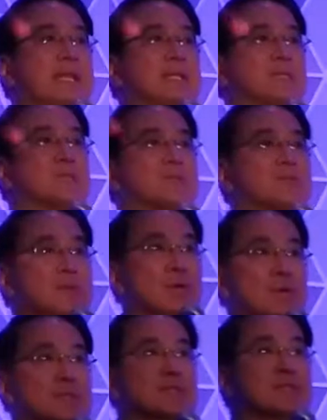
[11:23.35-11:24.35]
at the
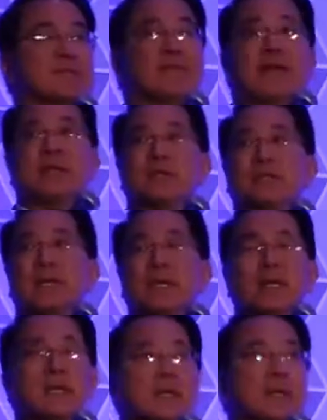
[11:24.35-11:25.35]
sources of
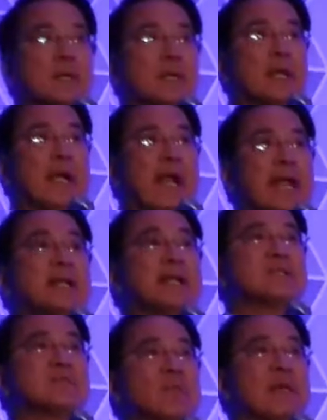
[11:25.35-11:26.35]
aging, and
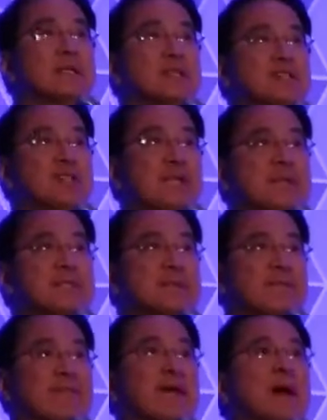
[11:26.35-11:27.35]
that's where the
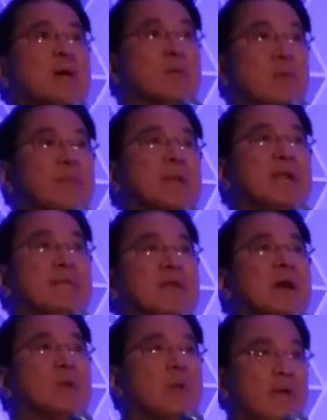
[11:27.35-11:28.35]
genes are found. We believe
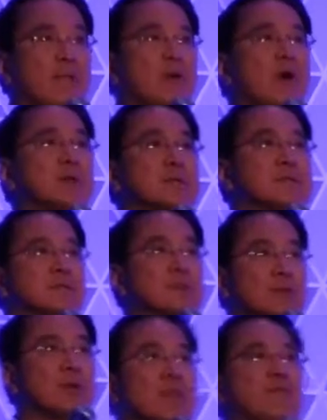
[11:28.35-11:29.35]
now we have gone
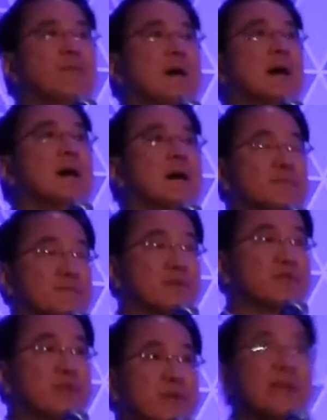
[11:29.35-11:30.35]
so far
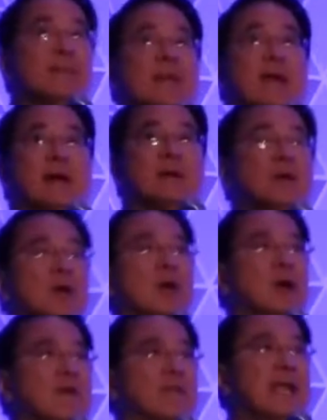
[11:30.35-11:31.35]
upstream now
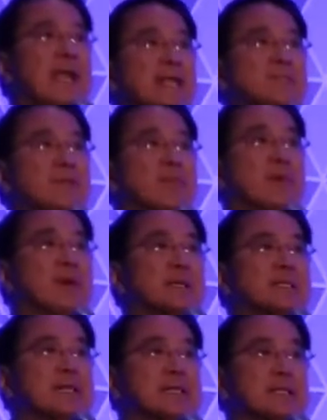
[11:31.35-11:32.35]
of the aging
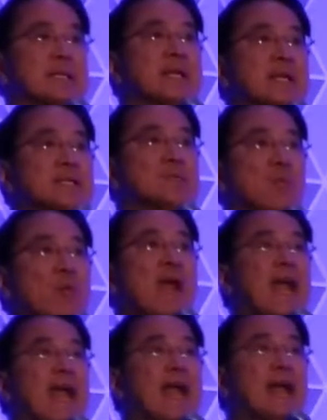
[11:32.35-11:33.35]
process, and that is
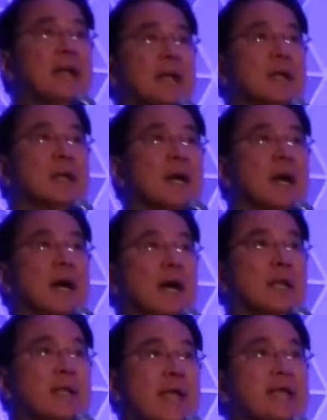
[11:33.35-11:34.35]
where
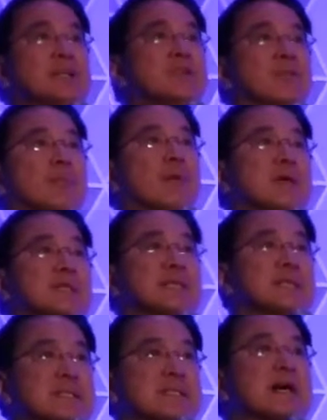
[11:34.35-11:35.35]
uh, the aging
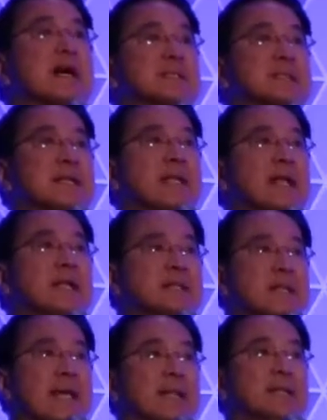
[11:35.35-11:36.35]
process starts, and that
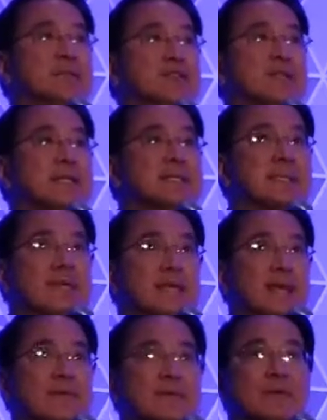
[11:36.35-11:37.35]
is at the genetic
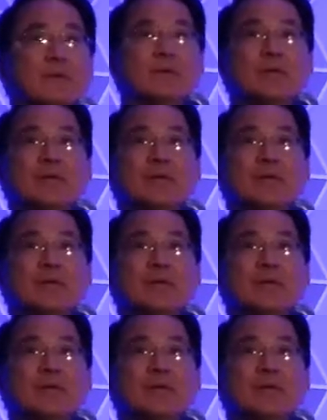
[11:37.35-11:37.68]
level.